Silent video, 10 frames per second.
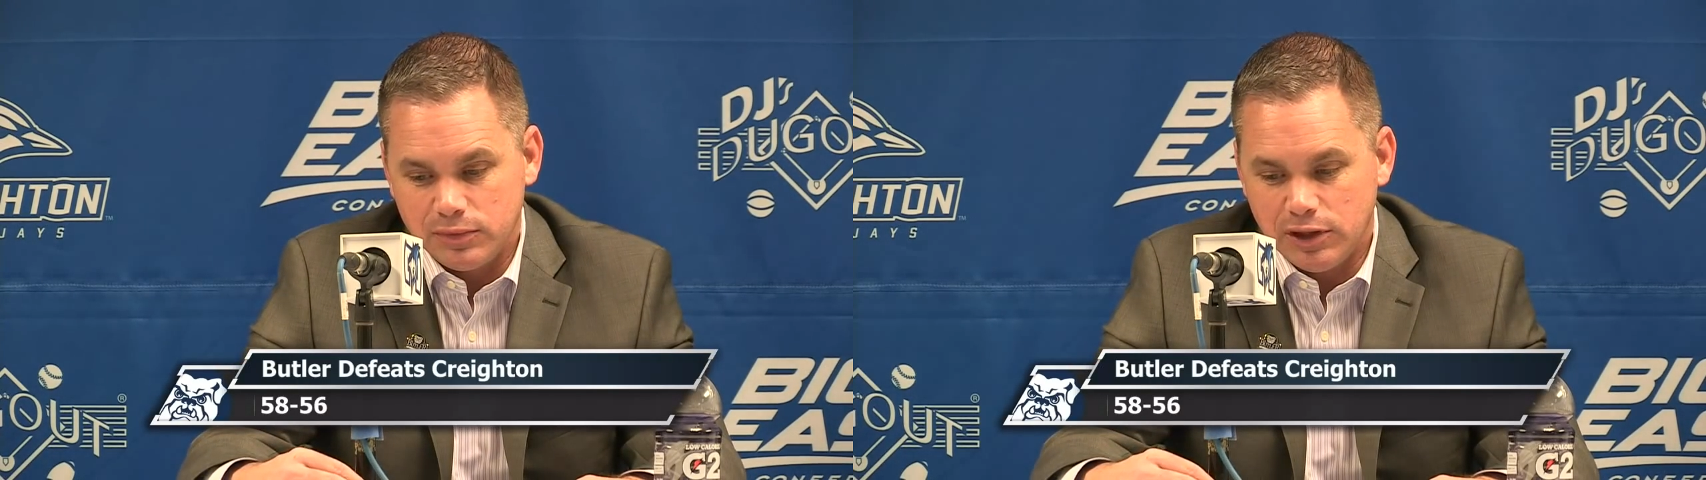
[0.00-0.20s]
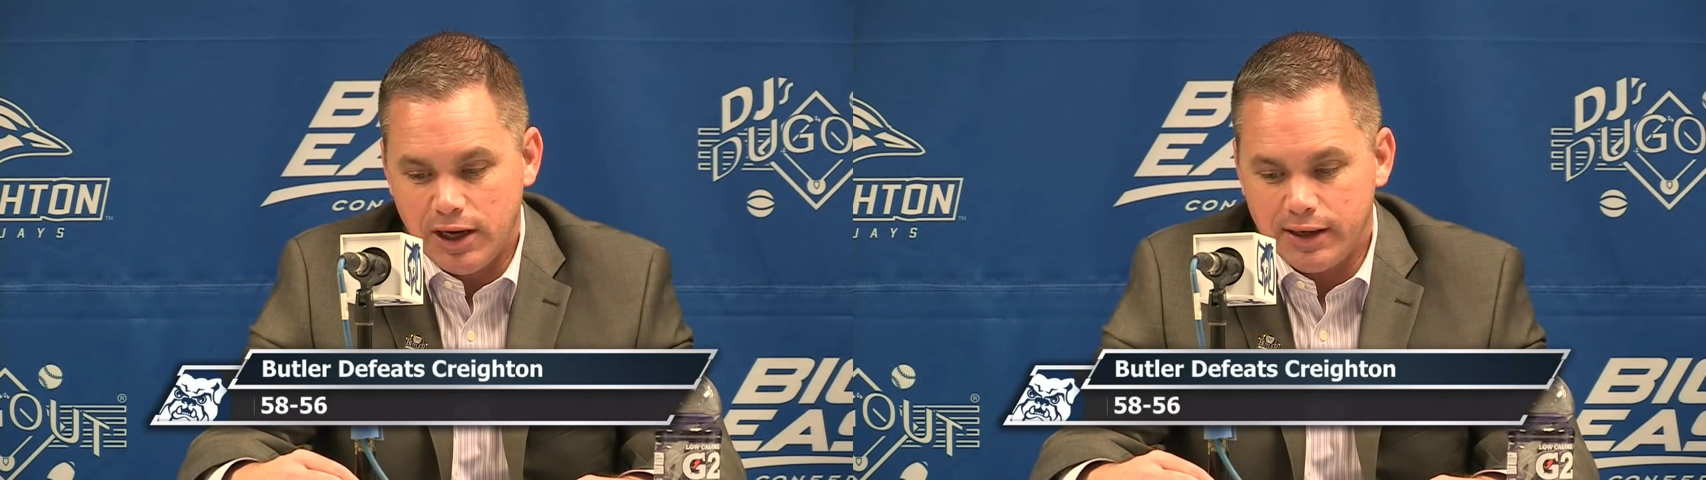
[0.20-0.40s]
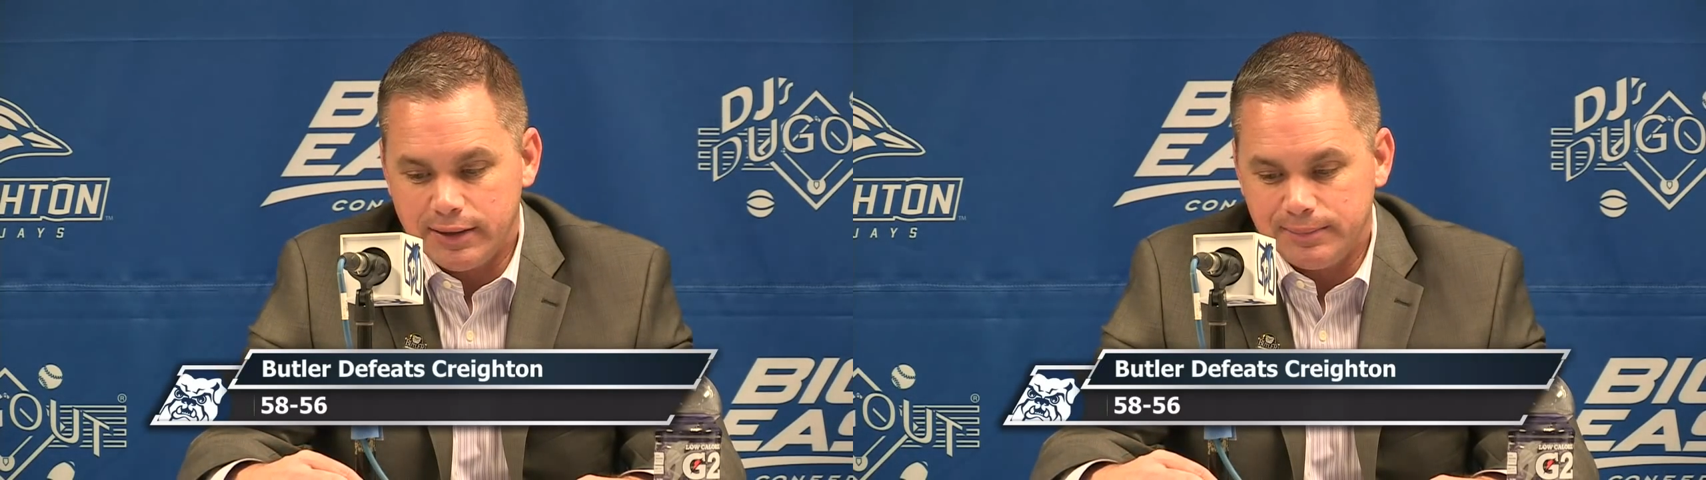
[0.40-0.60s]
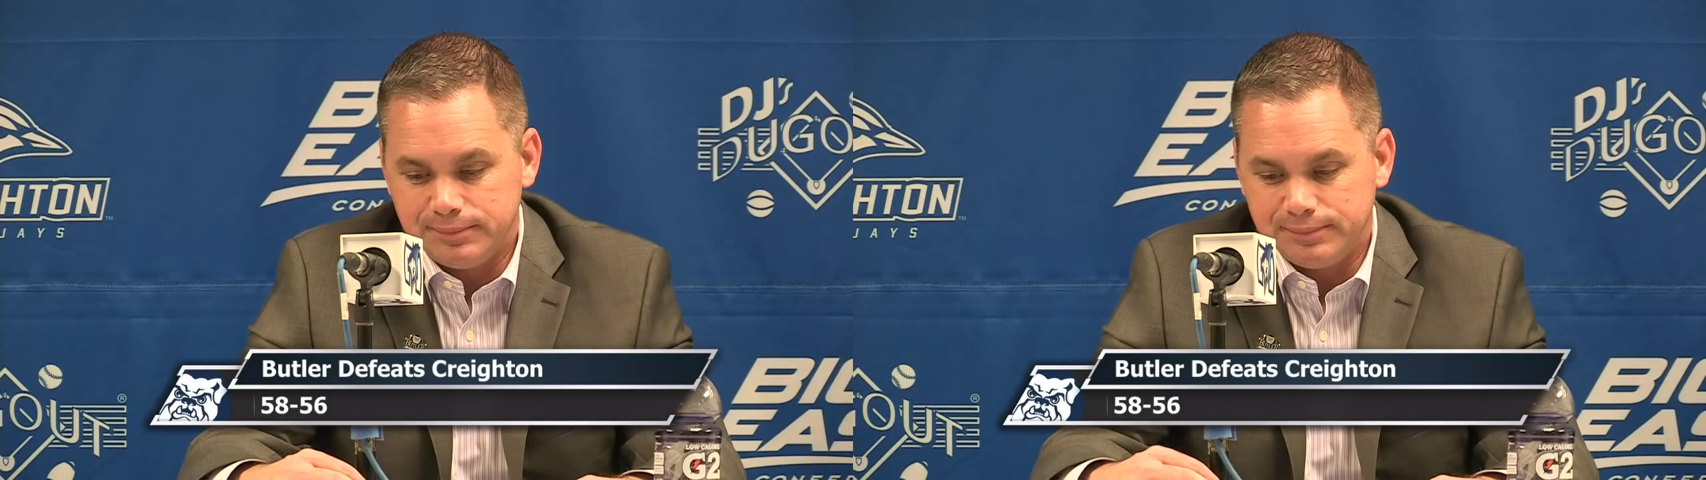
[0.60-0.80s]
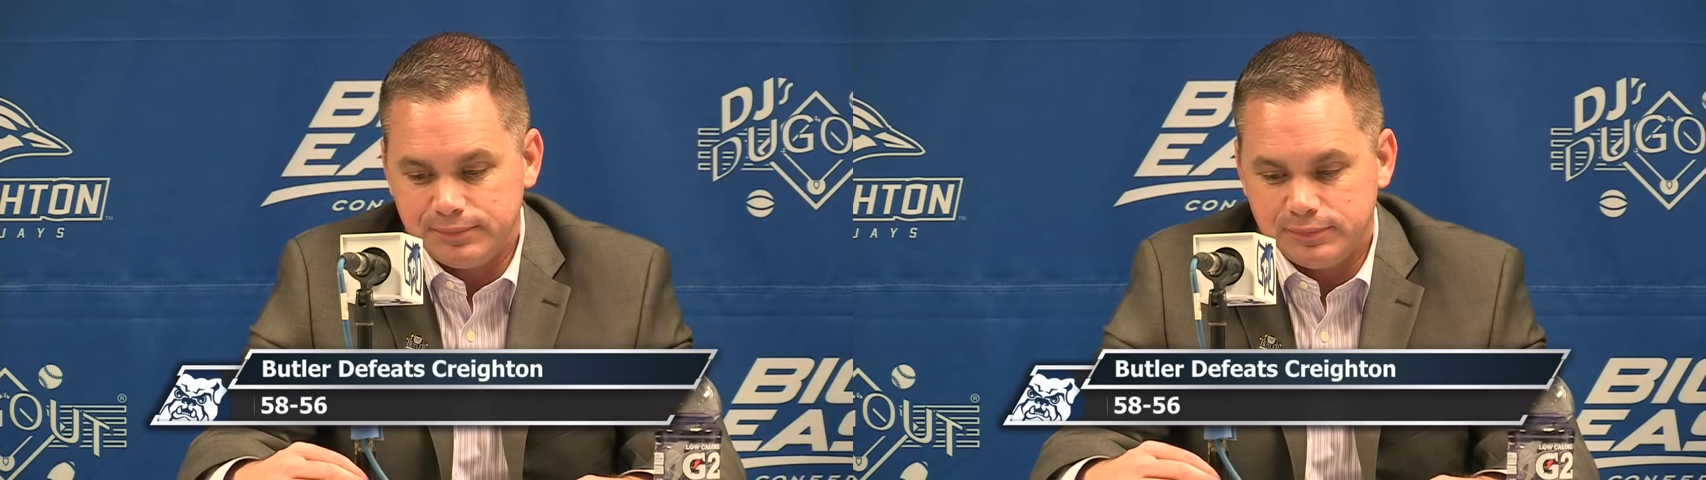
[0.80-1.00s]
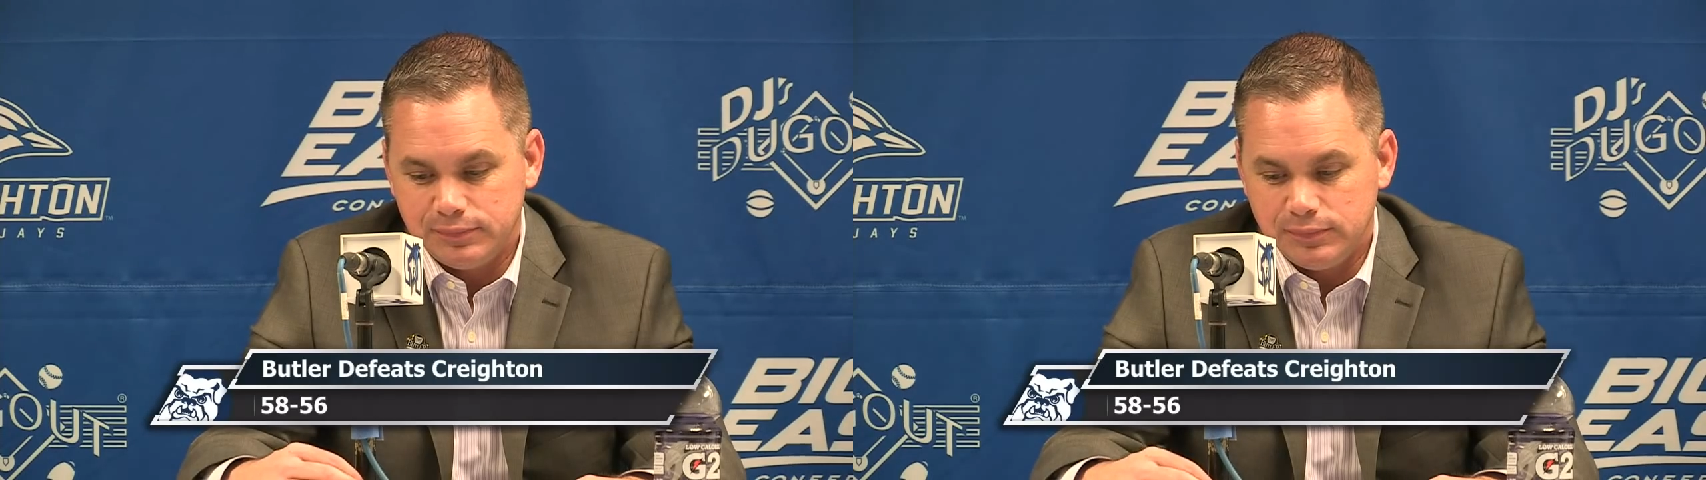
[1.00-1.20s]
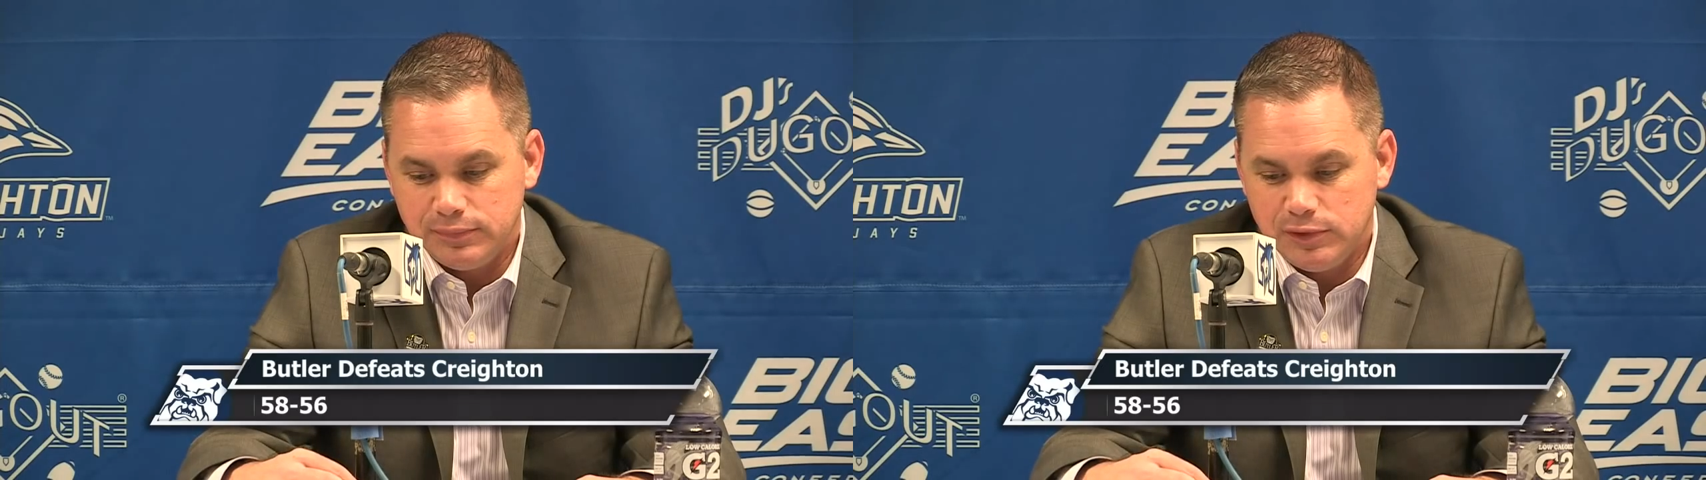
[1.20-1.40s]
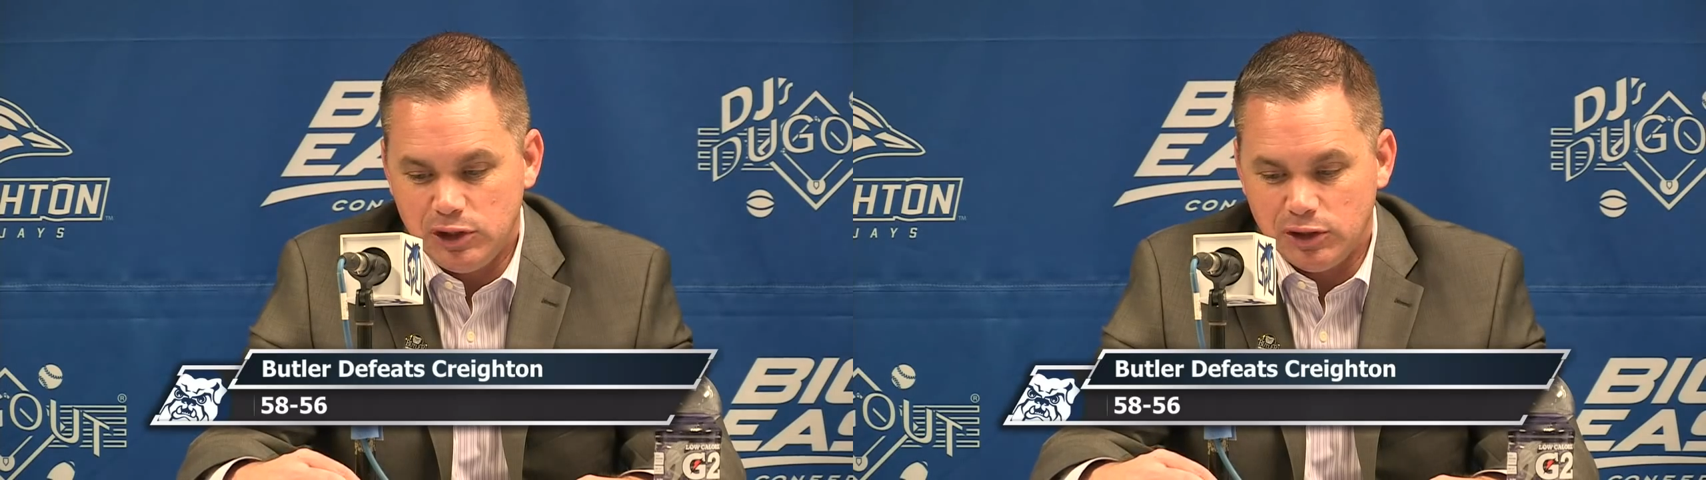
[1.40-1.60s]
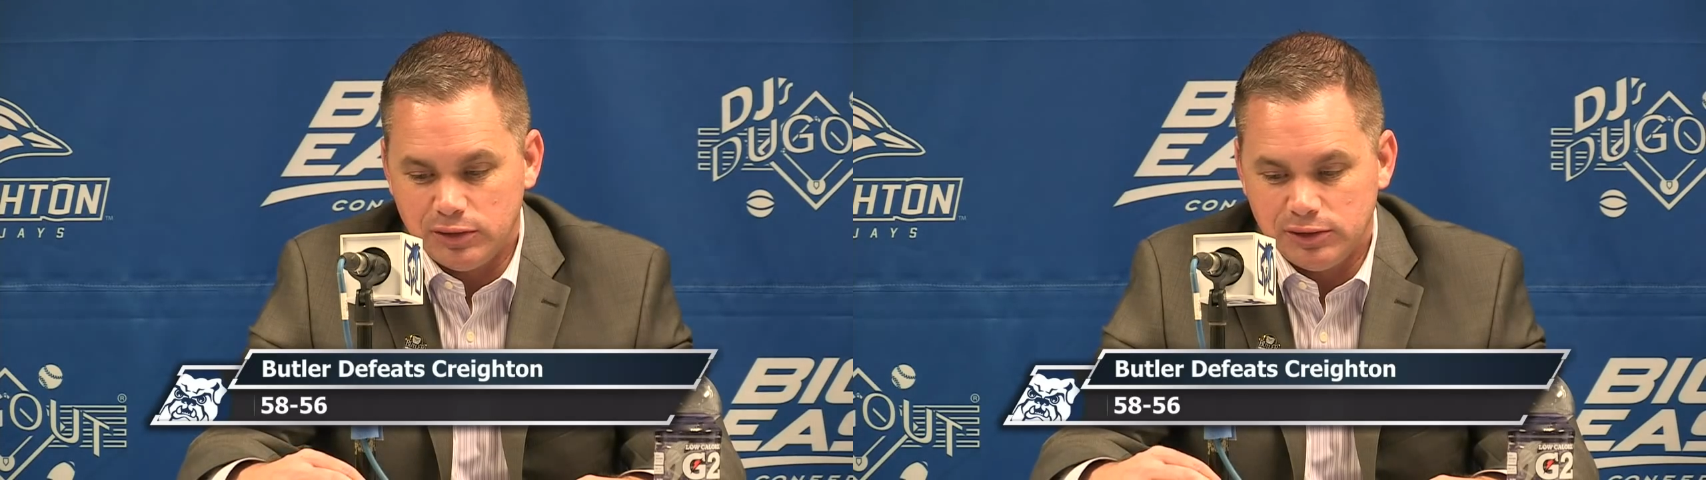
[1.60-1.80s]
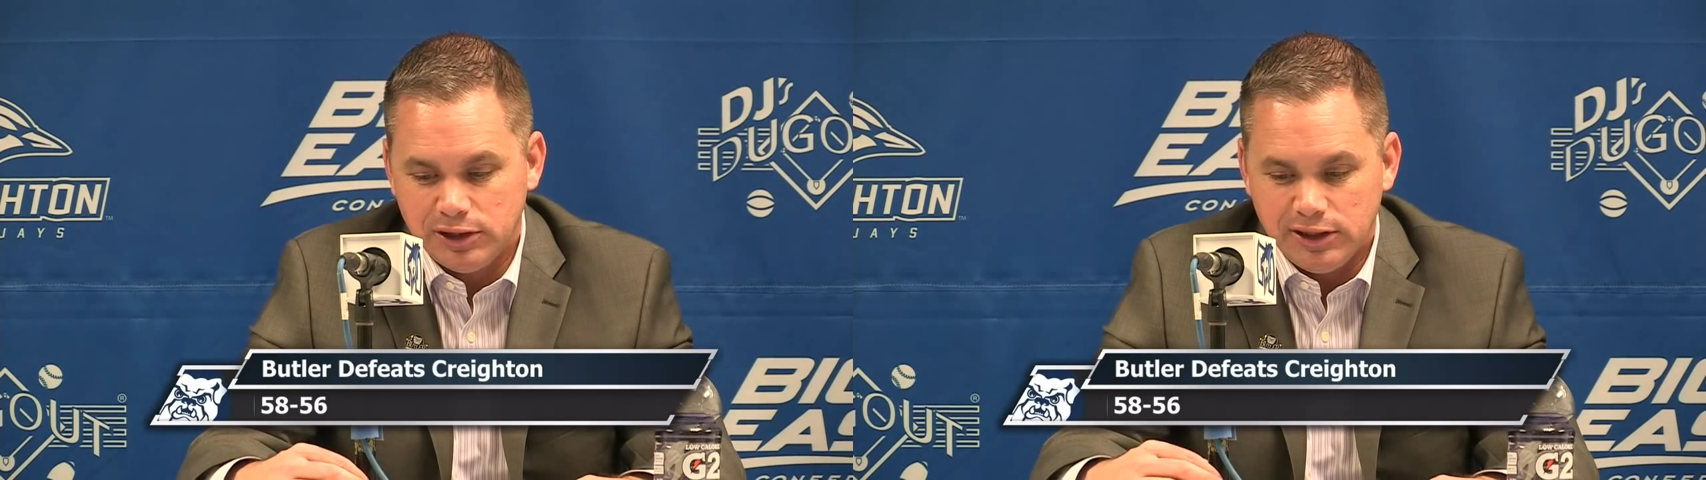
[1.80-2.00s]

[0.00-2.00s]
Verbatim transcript: um, you know,